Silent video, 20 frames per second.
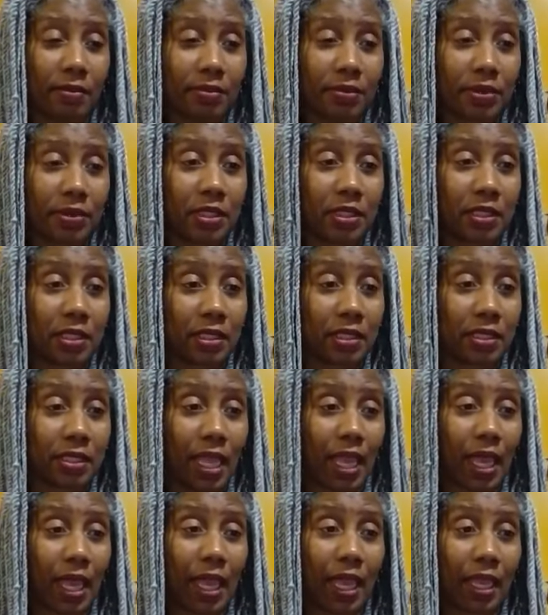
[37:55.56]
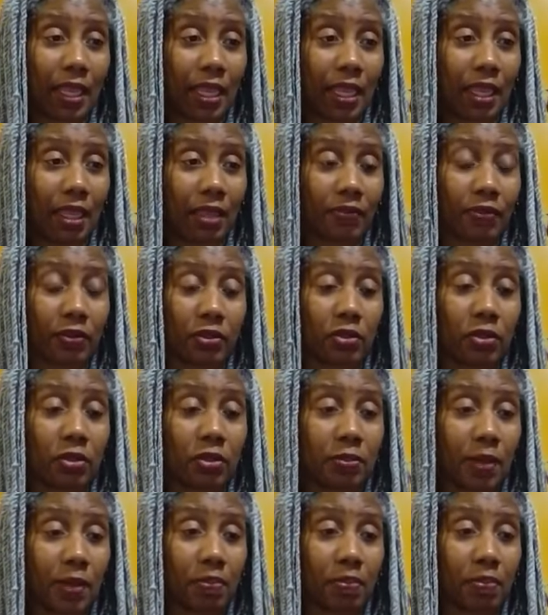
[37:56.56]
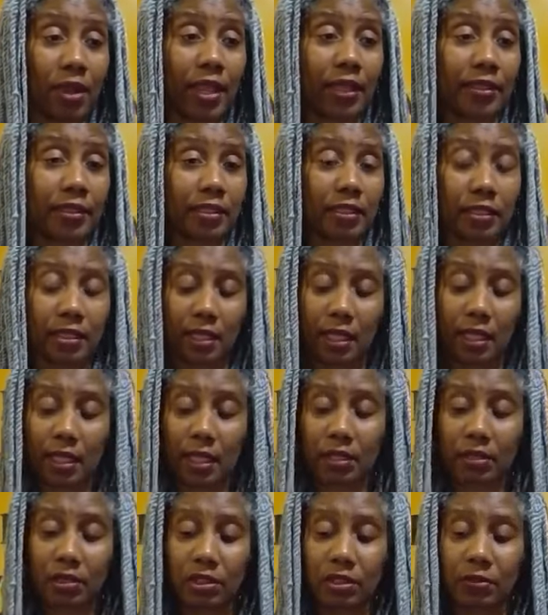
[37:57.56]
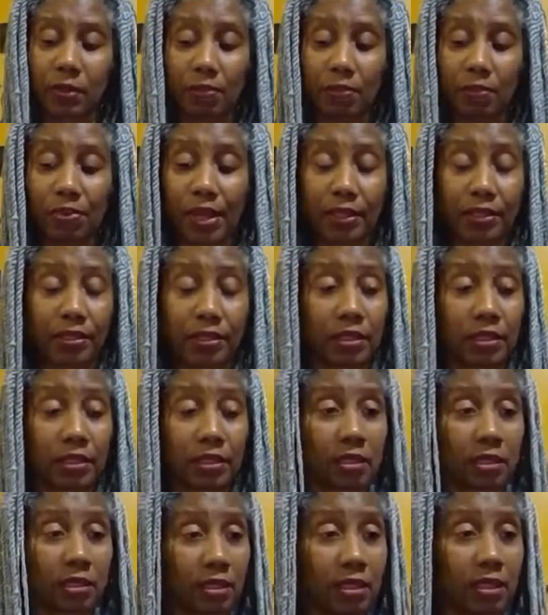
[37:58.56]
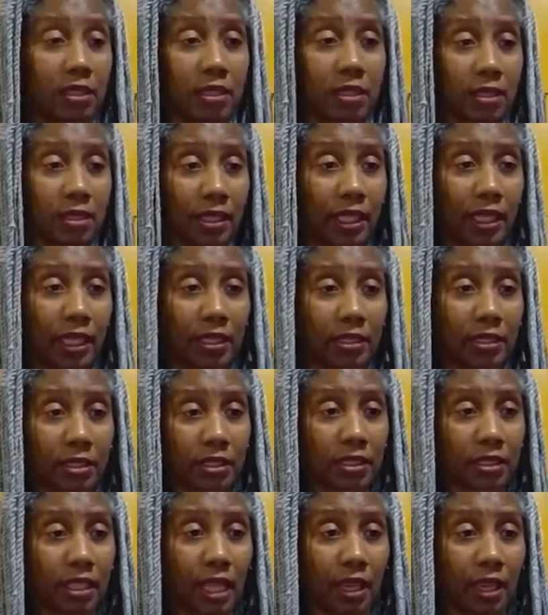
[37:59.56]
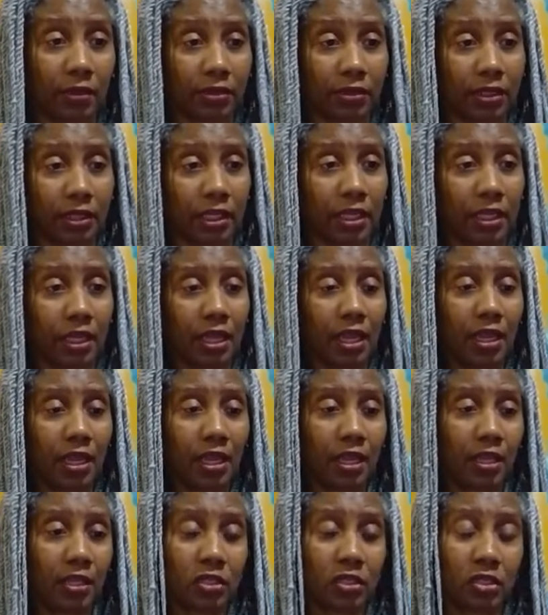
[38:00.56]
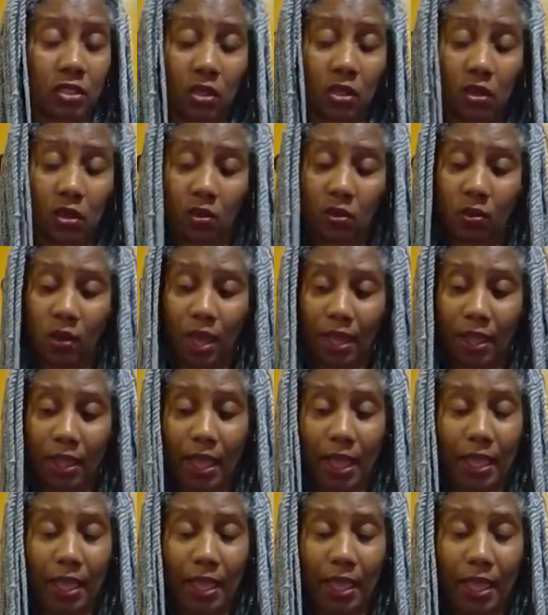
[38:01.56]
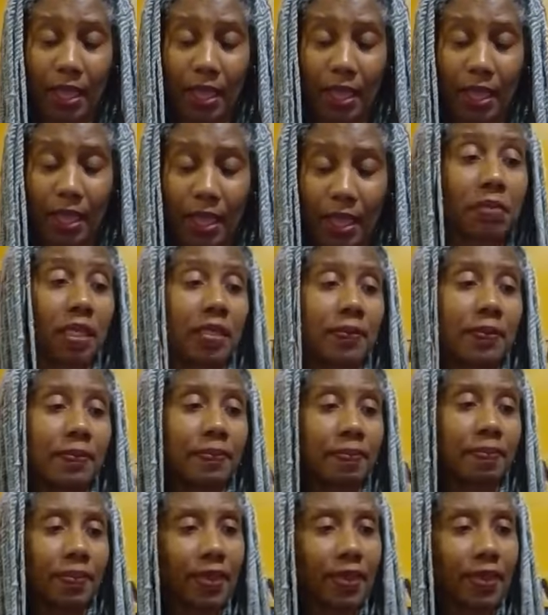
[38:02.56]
since I have closed my practice. And I closed my practice this last Saturday. So to me,